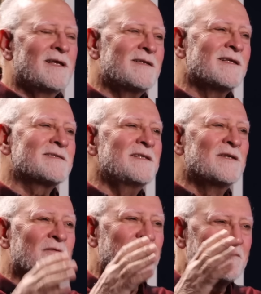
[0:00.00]
the
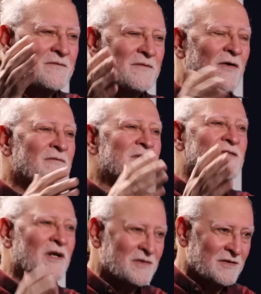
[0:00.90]
scene of
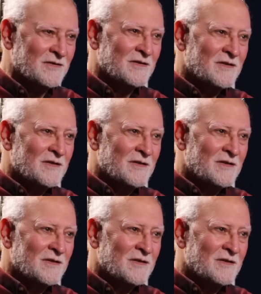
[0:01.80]
destruction.